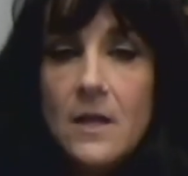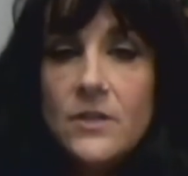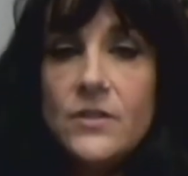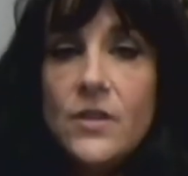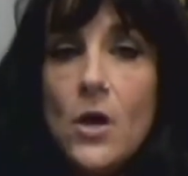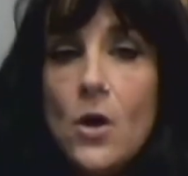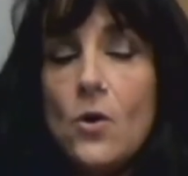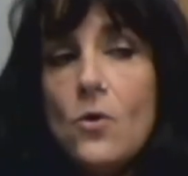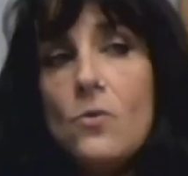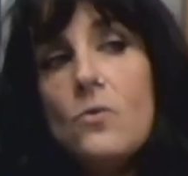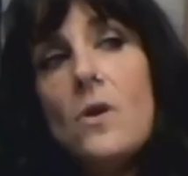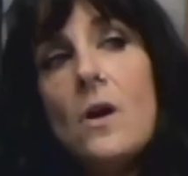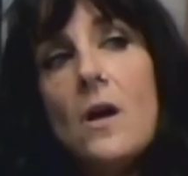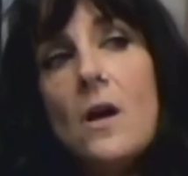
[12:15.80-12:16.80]
So
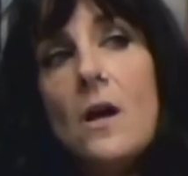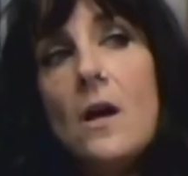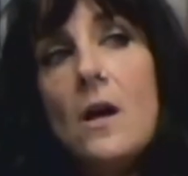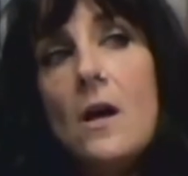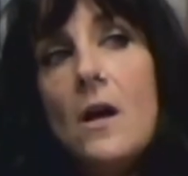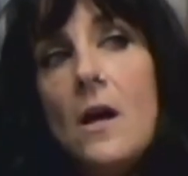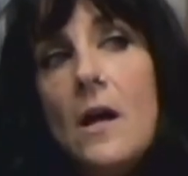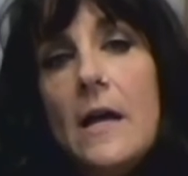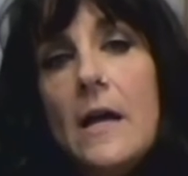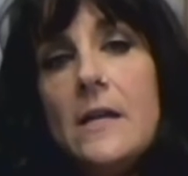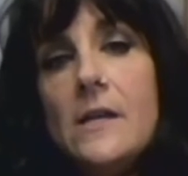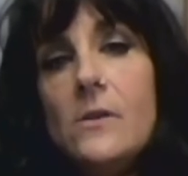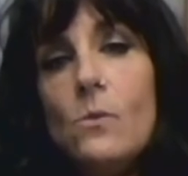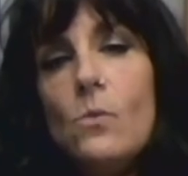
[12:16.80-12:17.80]

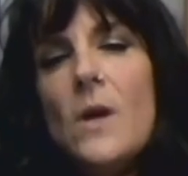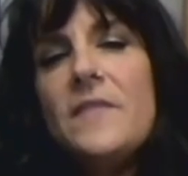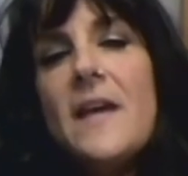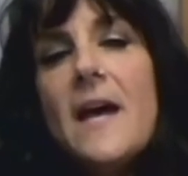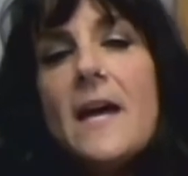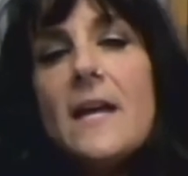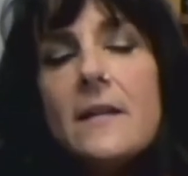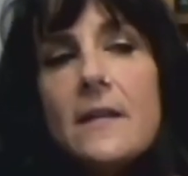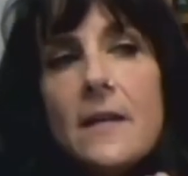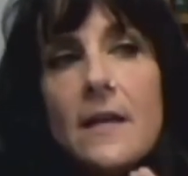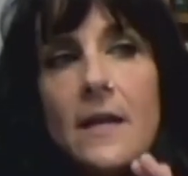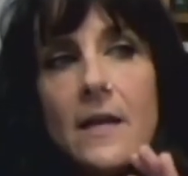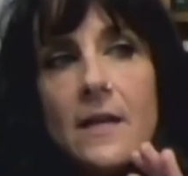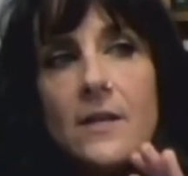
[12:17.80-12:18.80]
what that
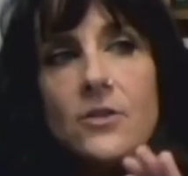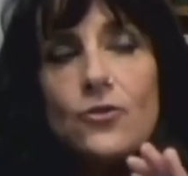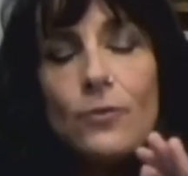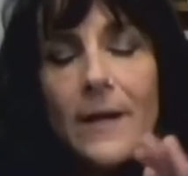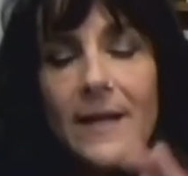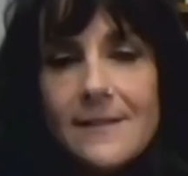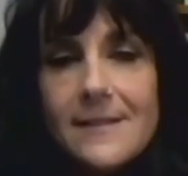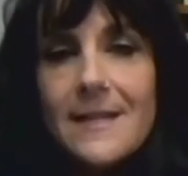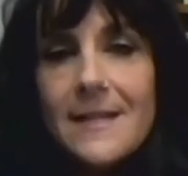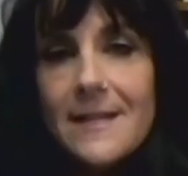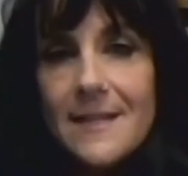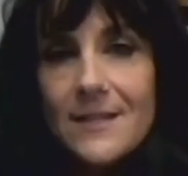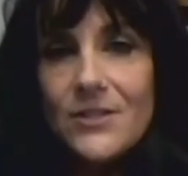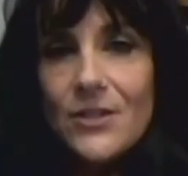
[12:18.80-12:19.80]
translated
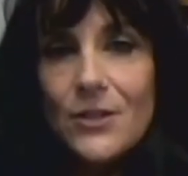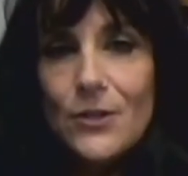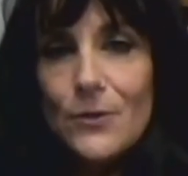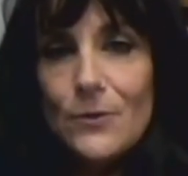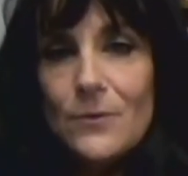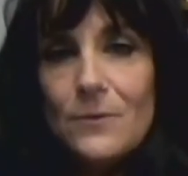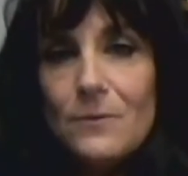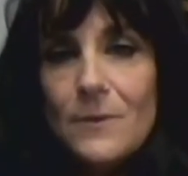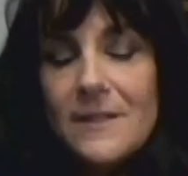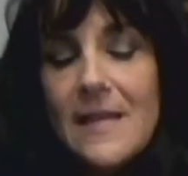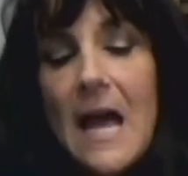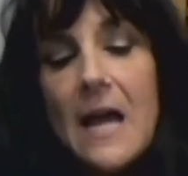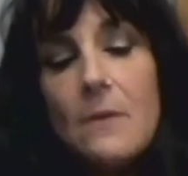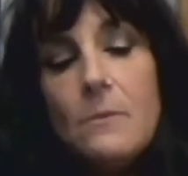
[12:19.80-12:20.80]
into was
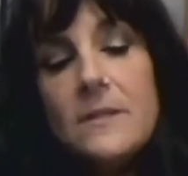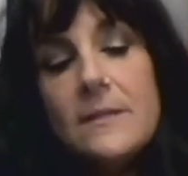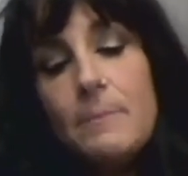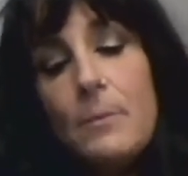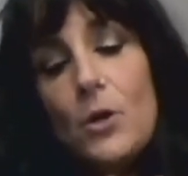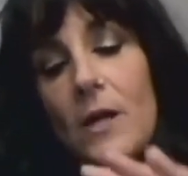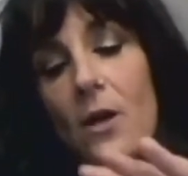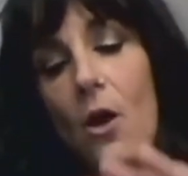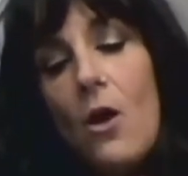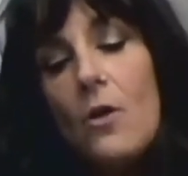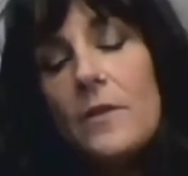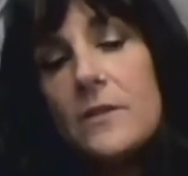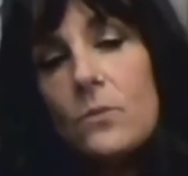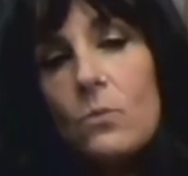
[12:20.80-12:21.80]
I was putting all
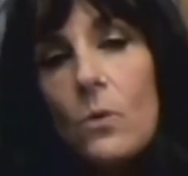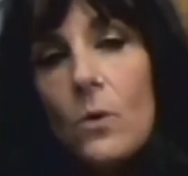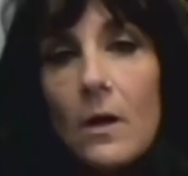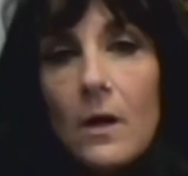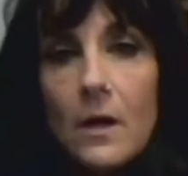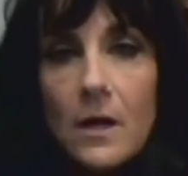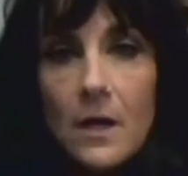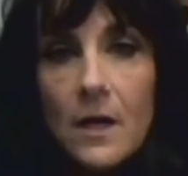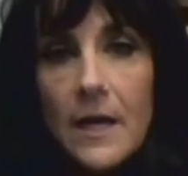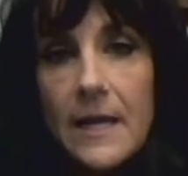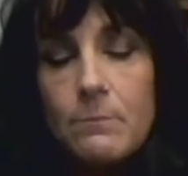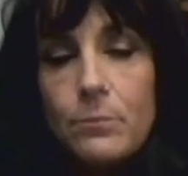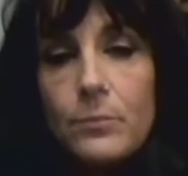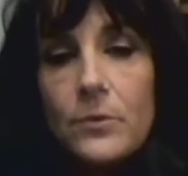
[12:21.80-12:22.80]
this work
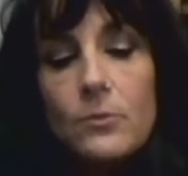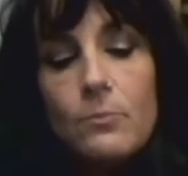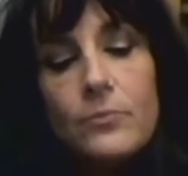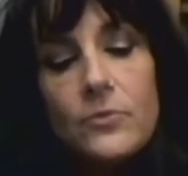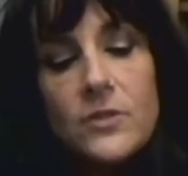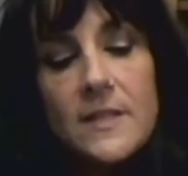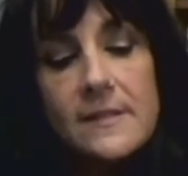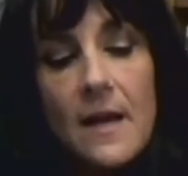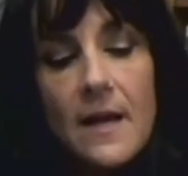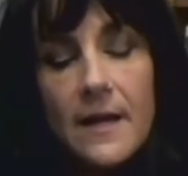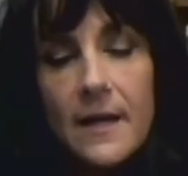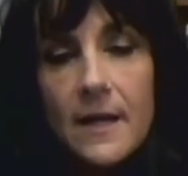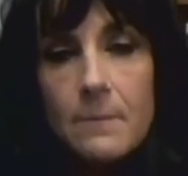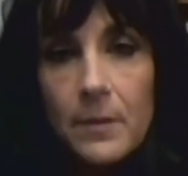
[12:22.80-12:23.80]
and
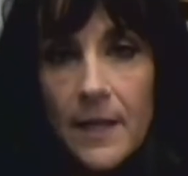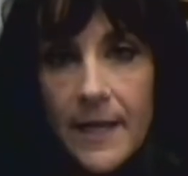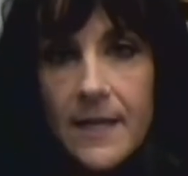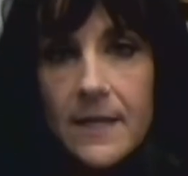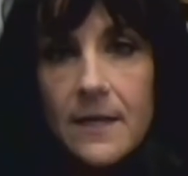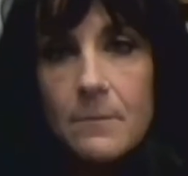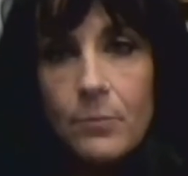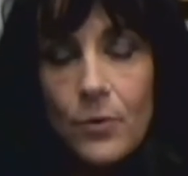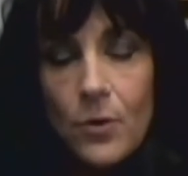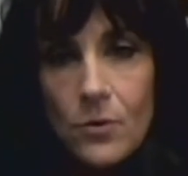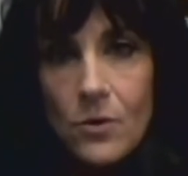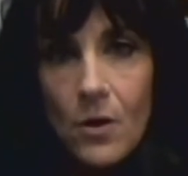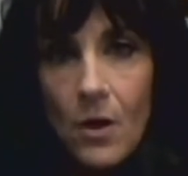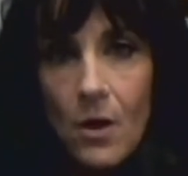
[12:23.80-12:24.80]
designing a plan and a
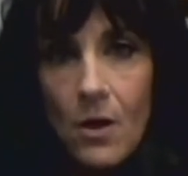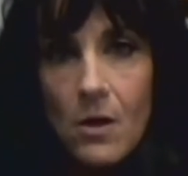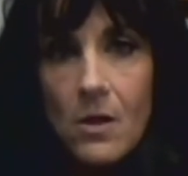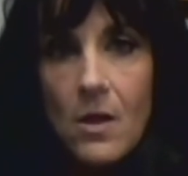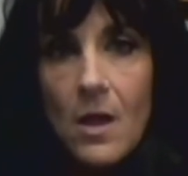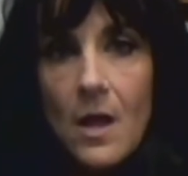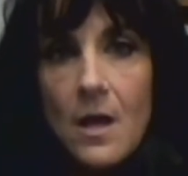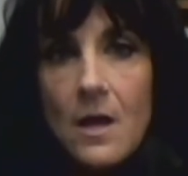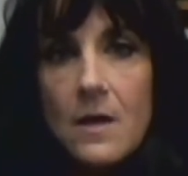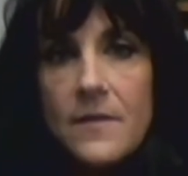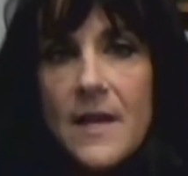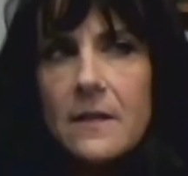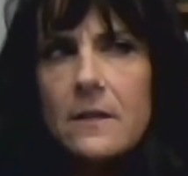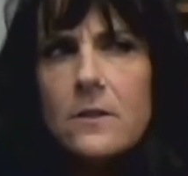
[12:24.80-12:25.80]
protocol
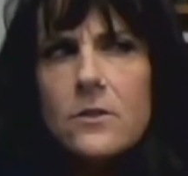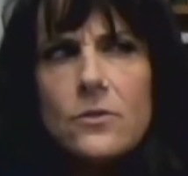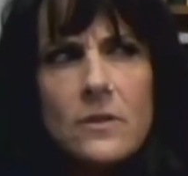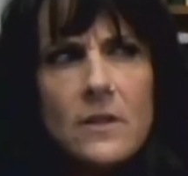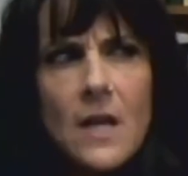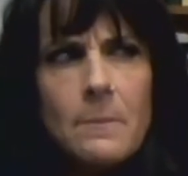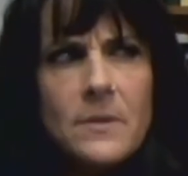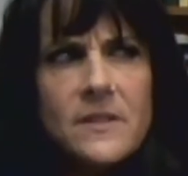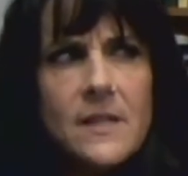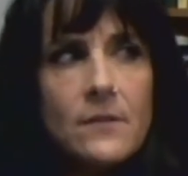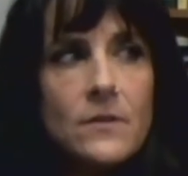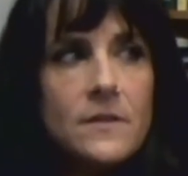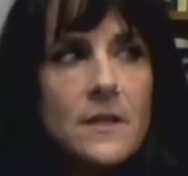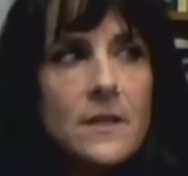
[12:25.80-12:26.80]
that encompassed
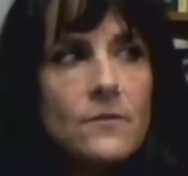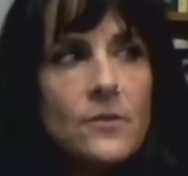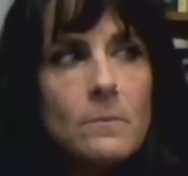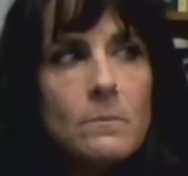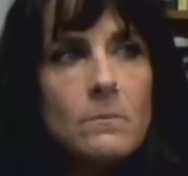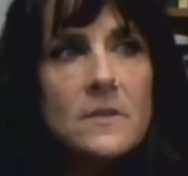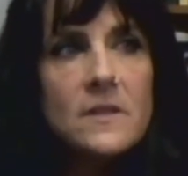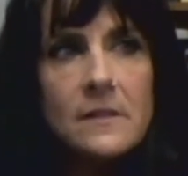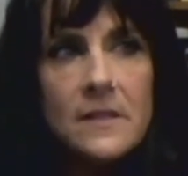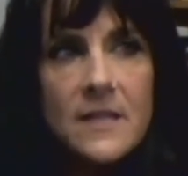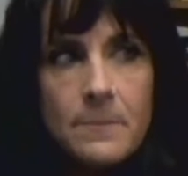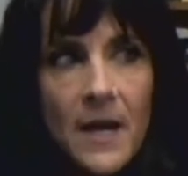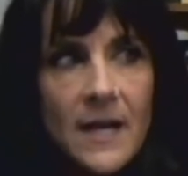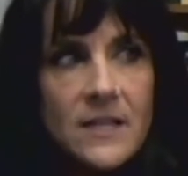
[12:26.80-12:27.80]
everything from
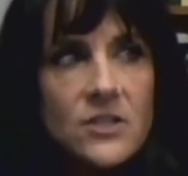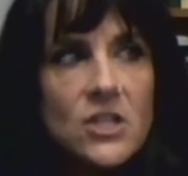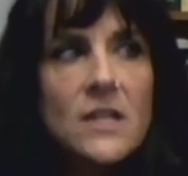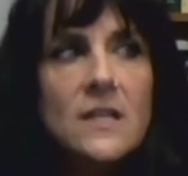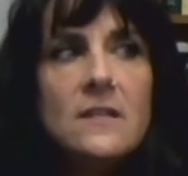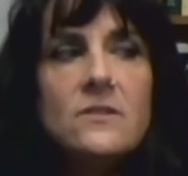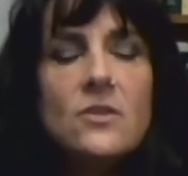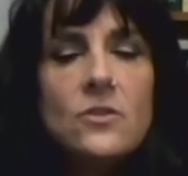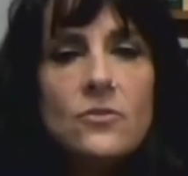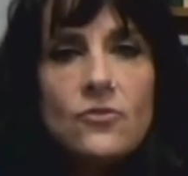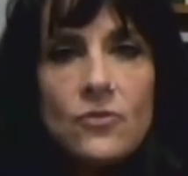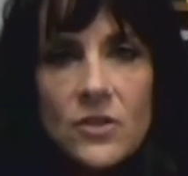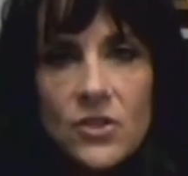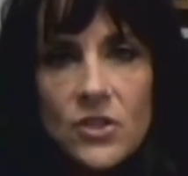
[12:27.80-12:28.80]
sleep hygiene to
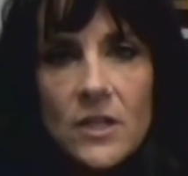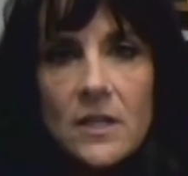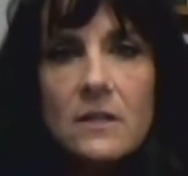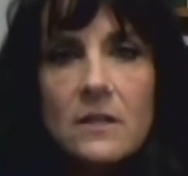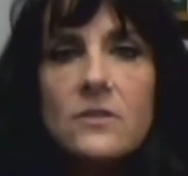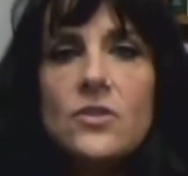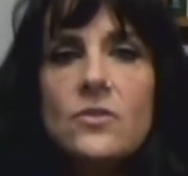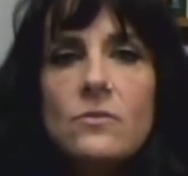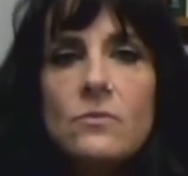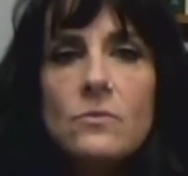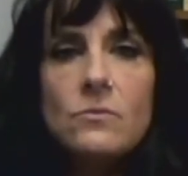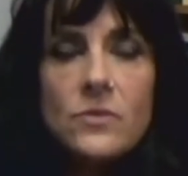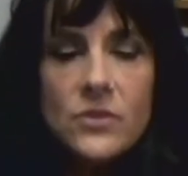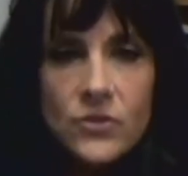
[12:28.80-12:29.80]
nutrition
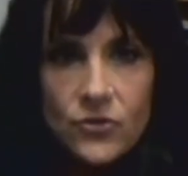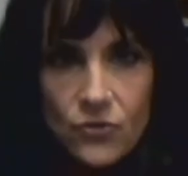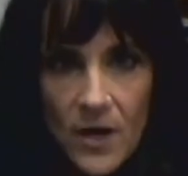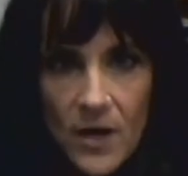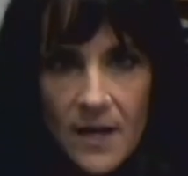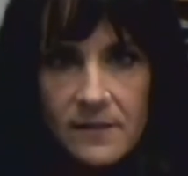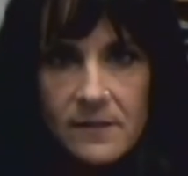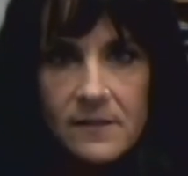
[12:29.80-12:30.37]
to stress